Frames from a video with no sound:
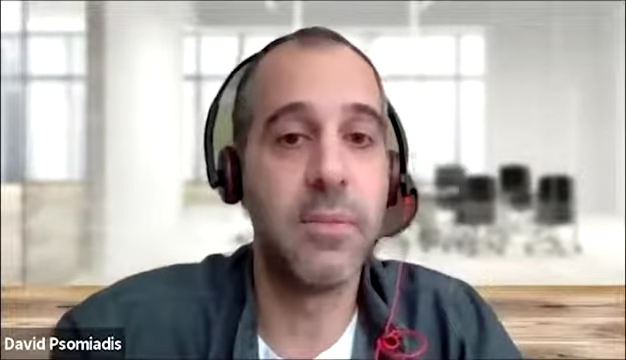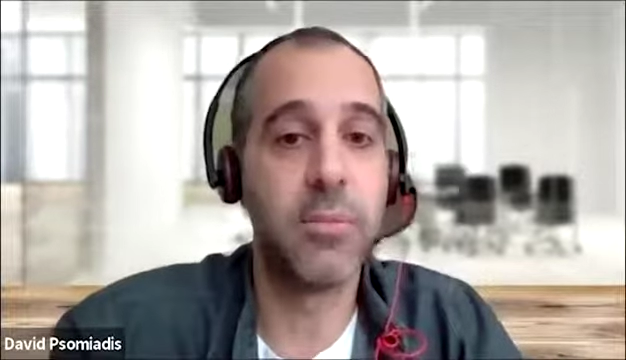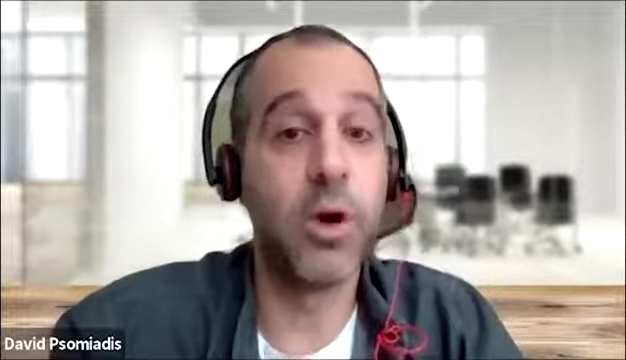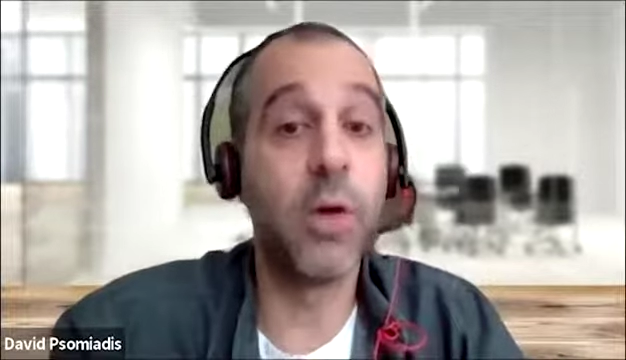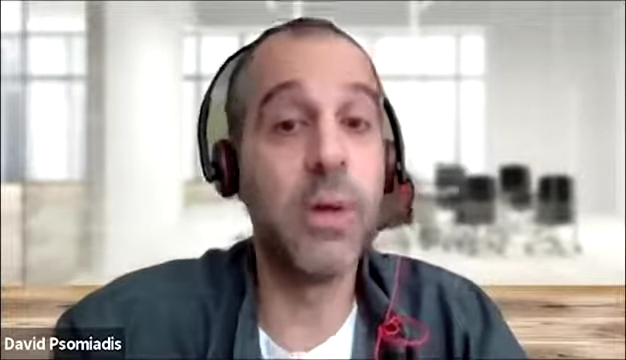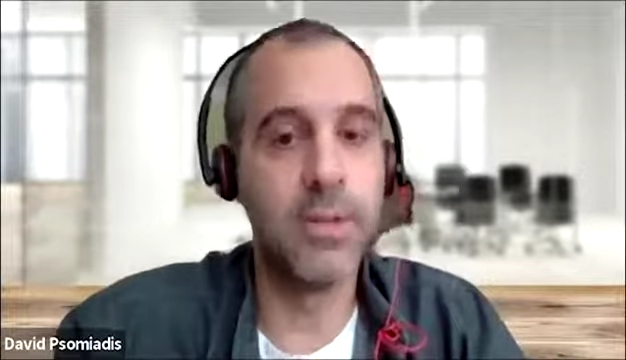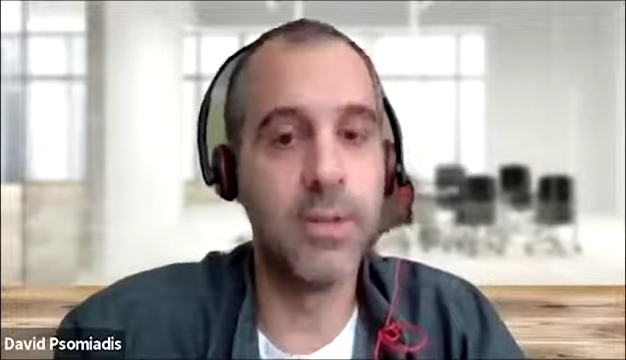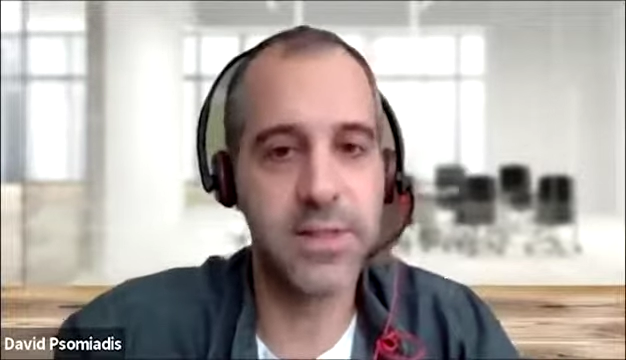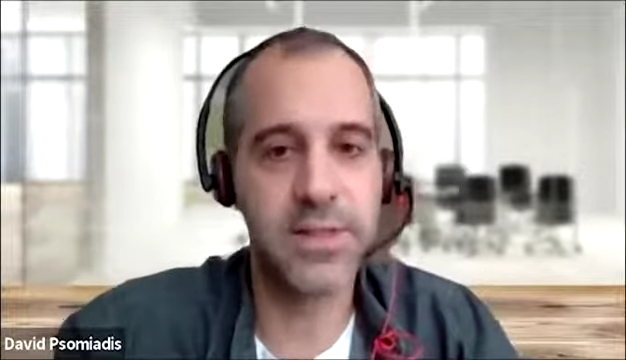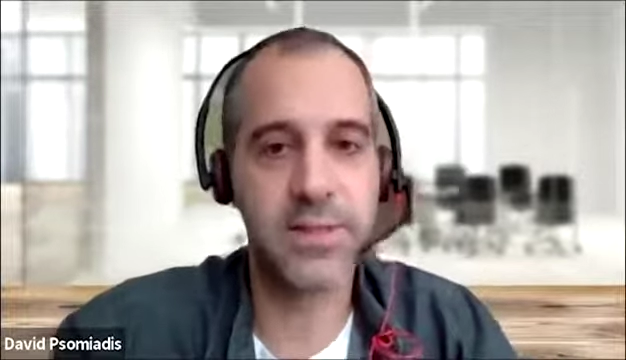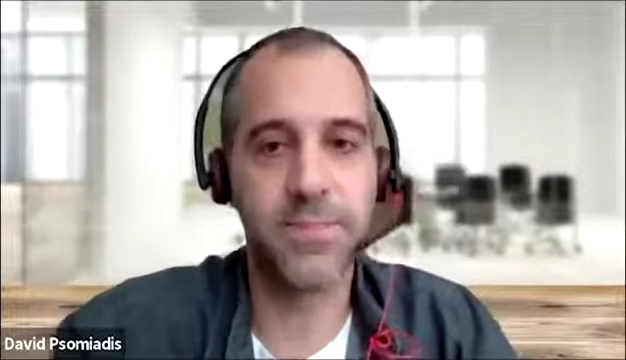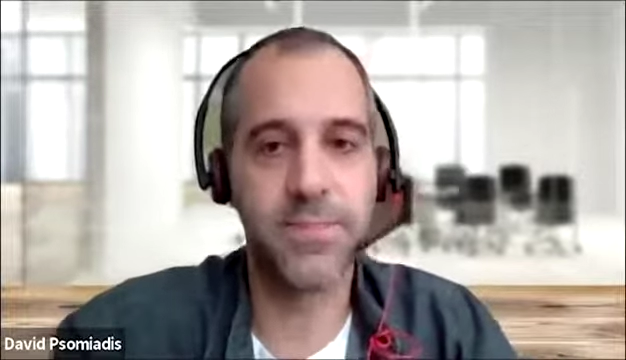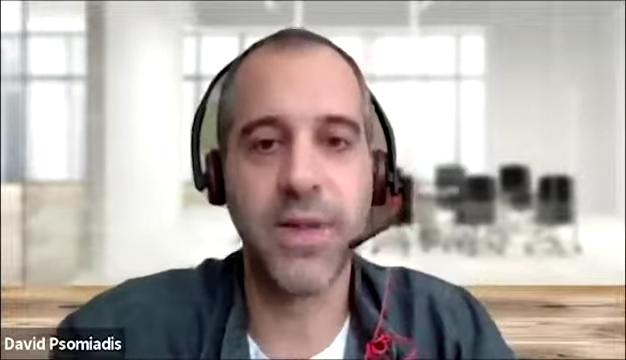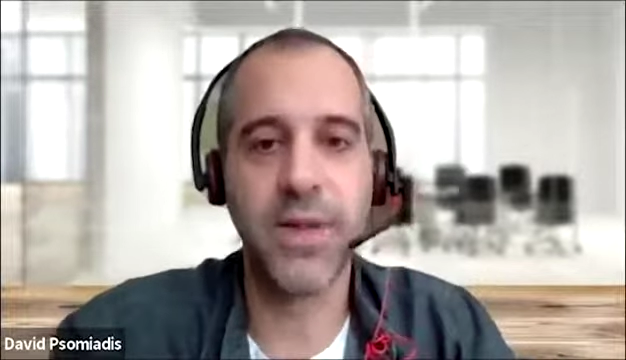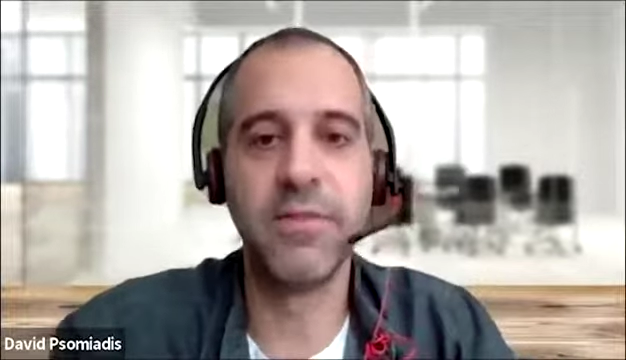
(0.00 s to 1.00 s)
problems
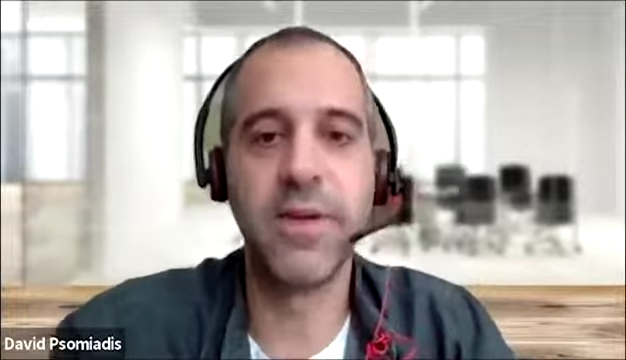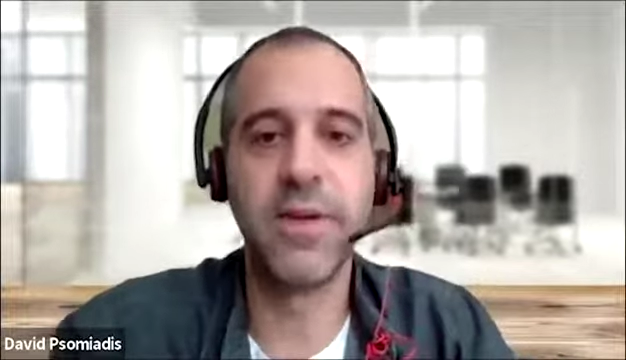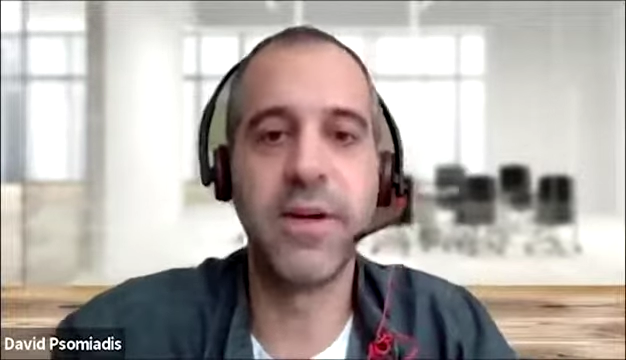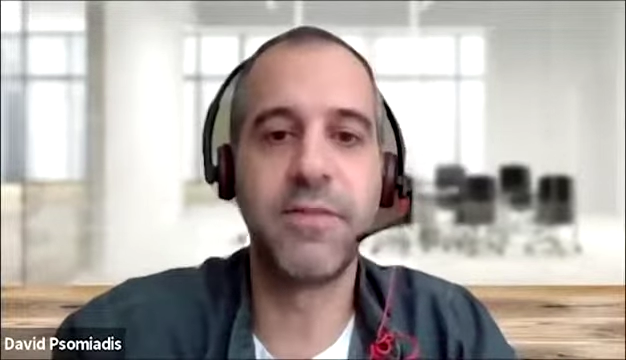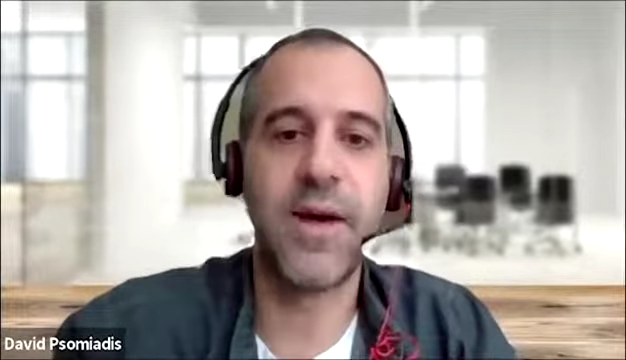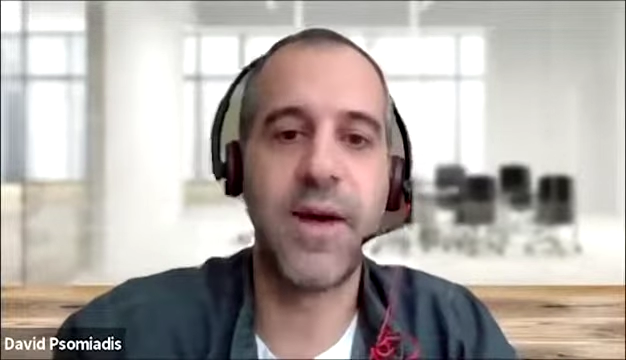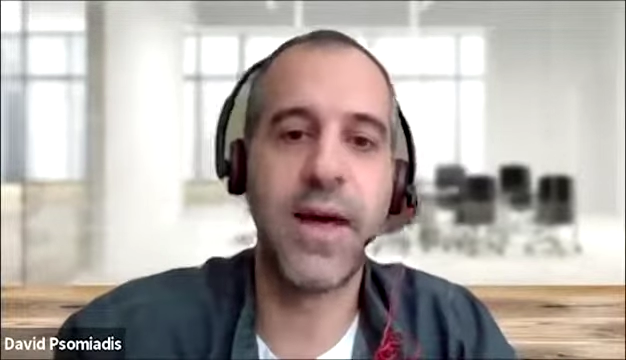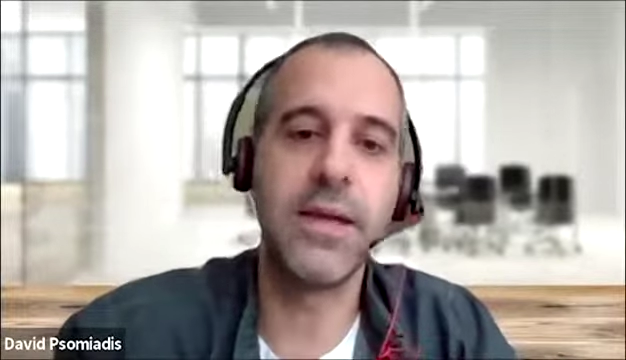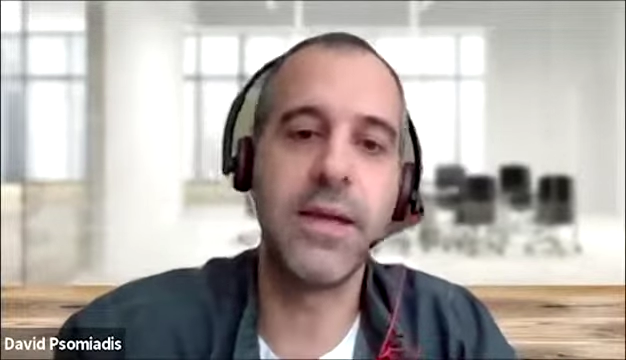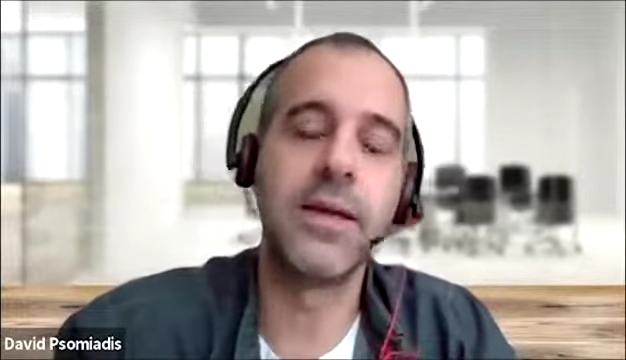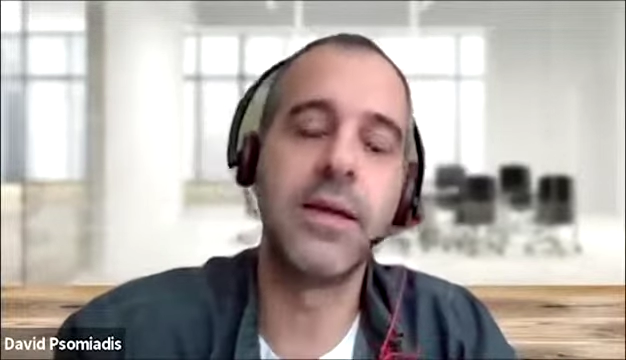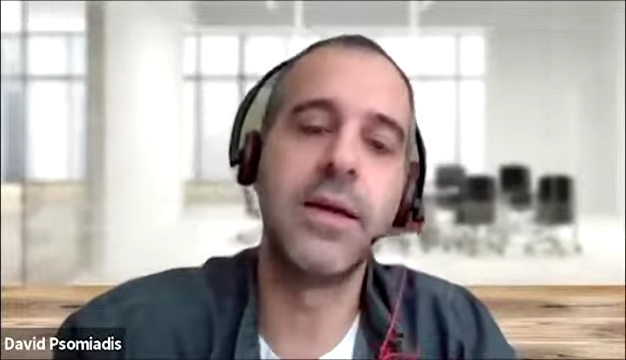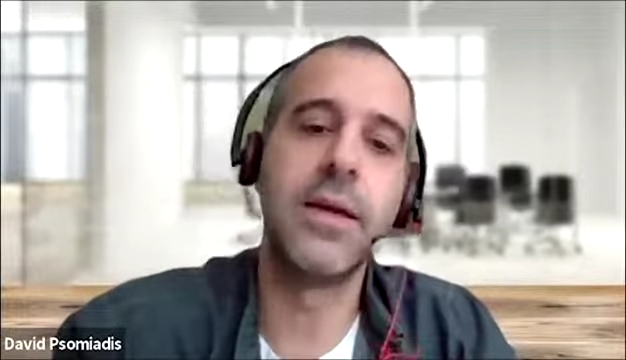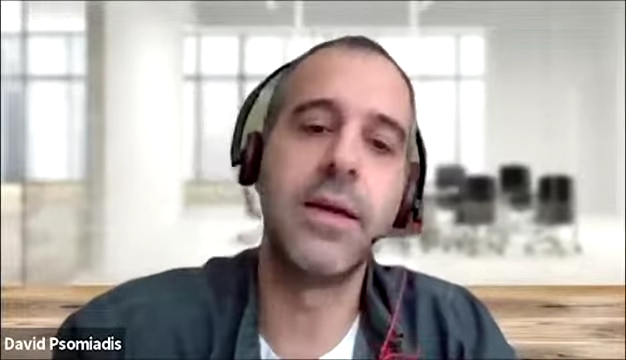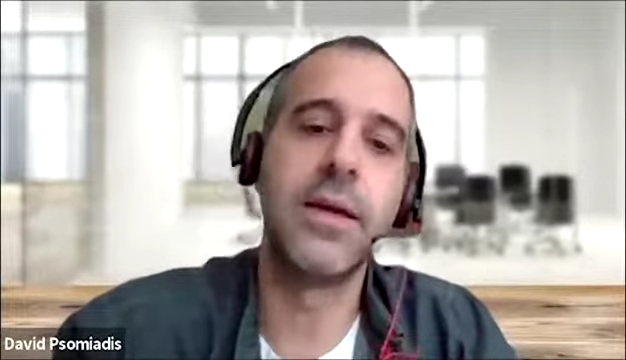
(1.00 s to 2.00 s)
in verifying
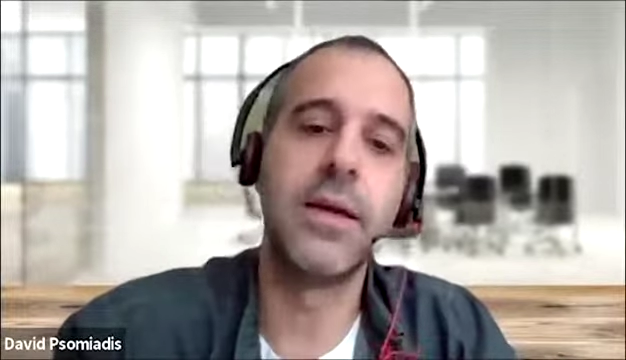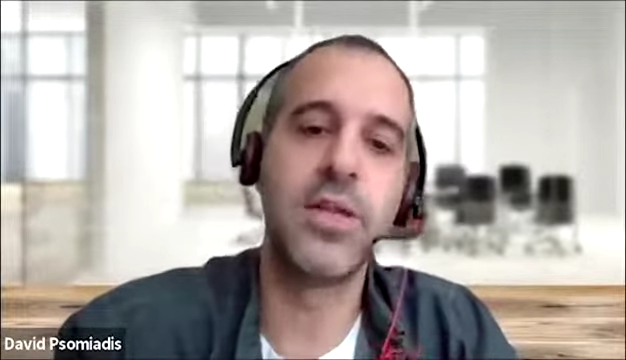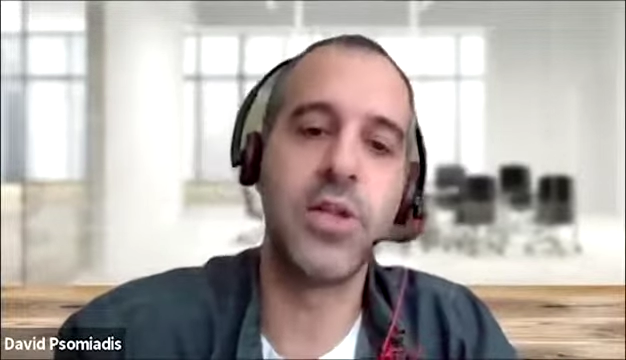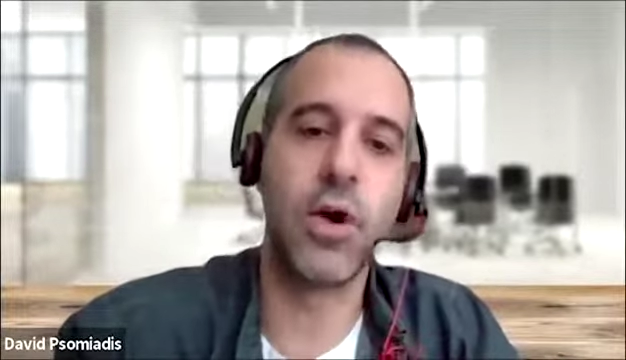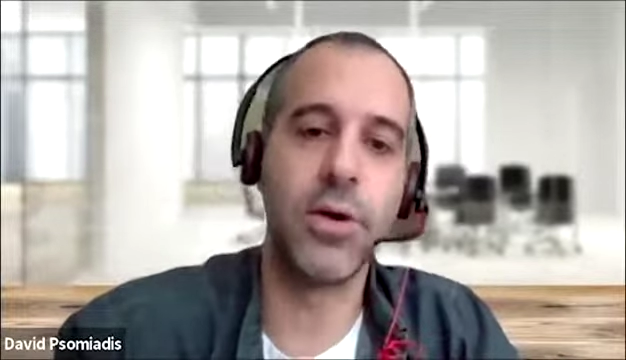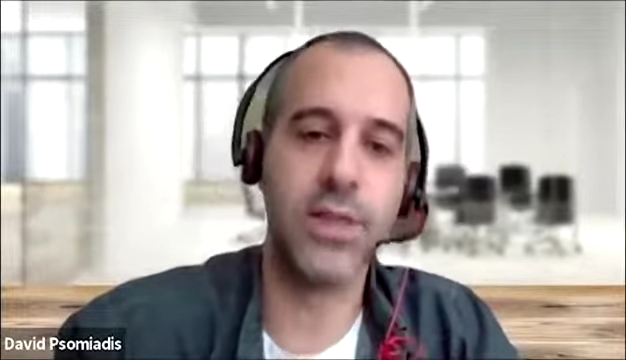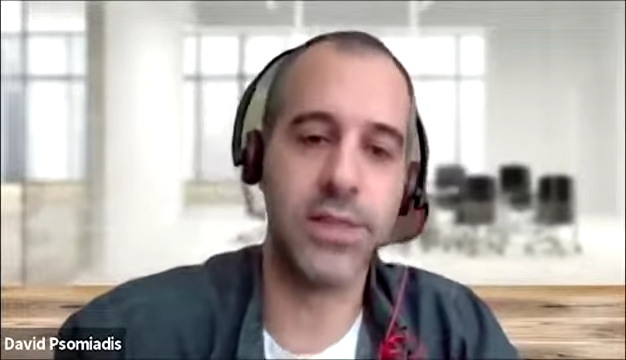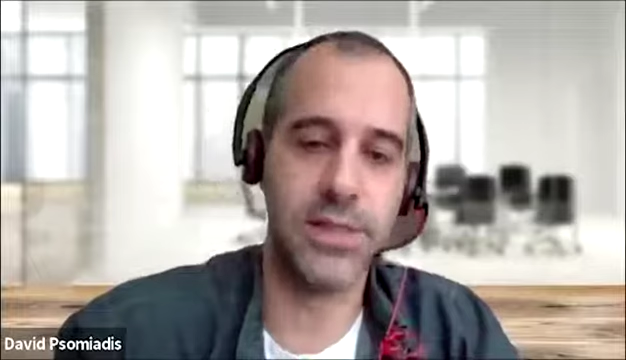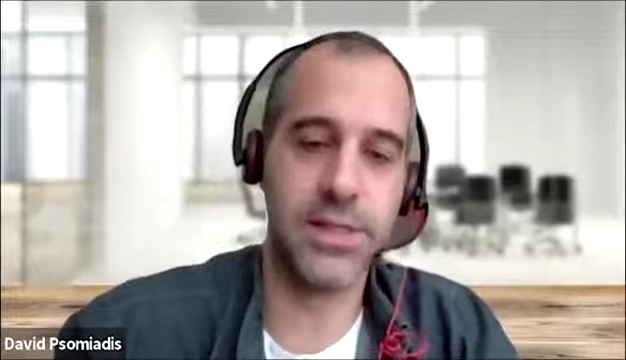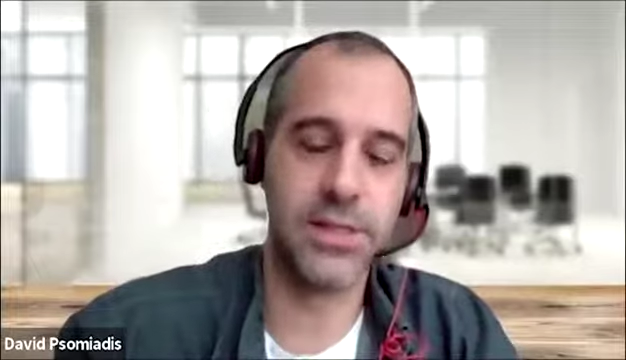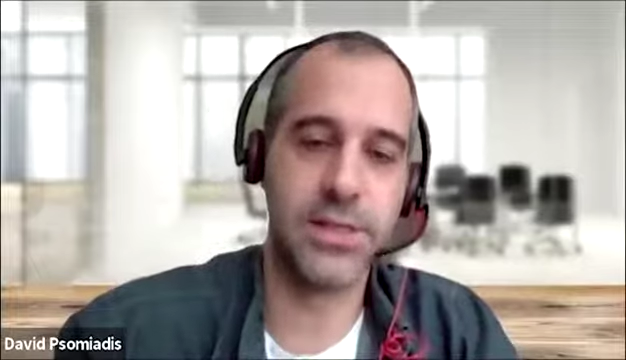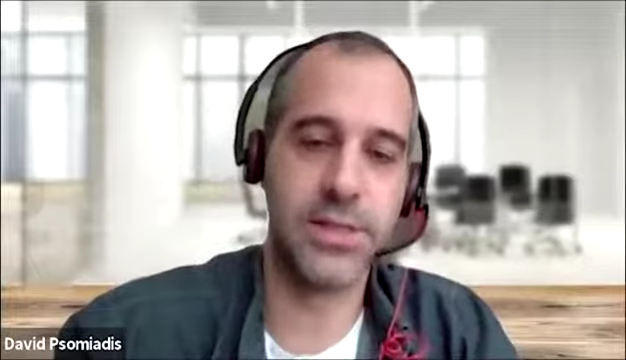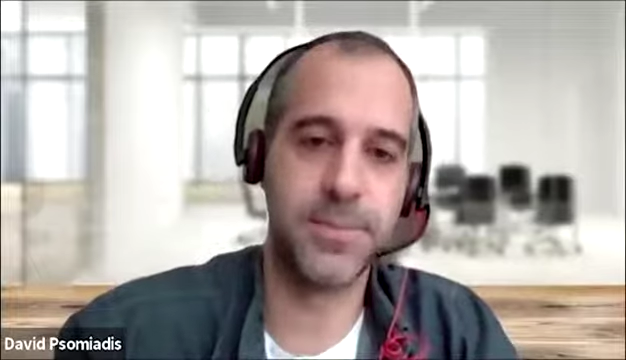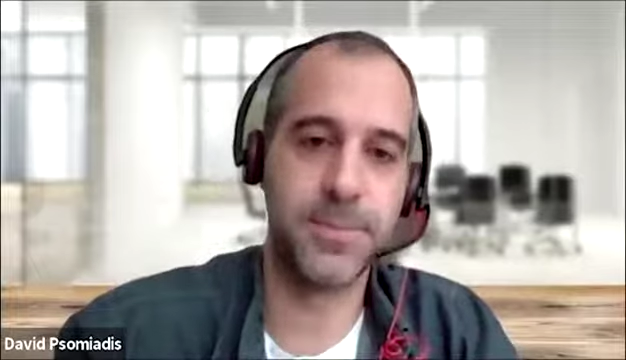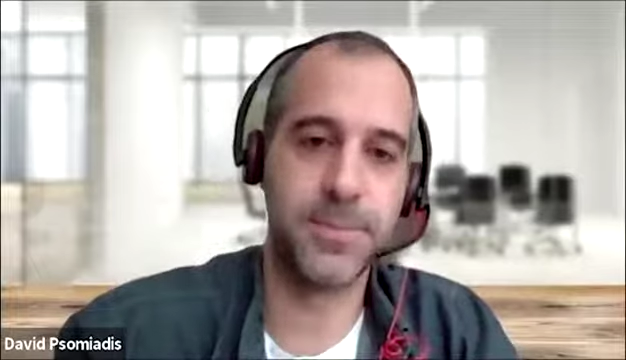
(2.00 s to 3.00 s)
its origins.